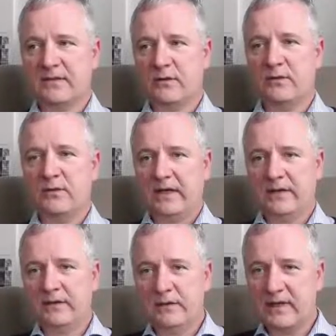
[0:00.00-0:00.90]
So
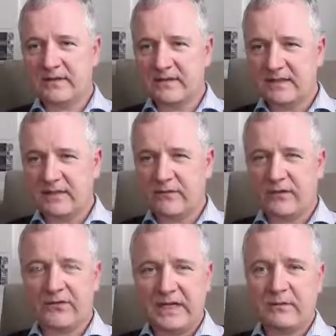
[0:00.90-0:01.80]
you can see that for
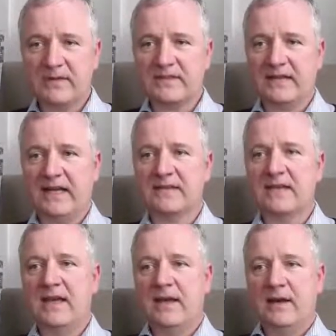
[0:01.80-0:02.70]
frequent signs,
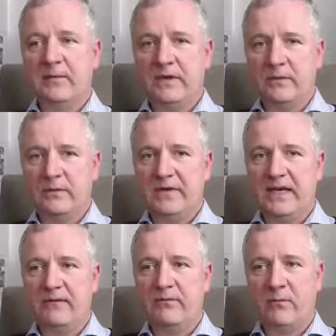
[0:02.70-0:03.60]
we
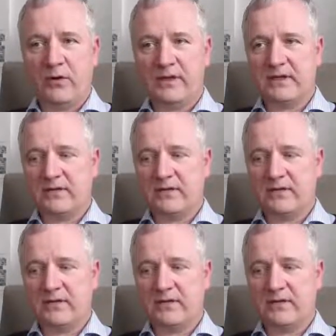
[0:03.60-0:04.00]
have more than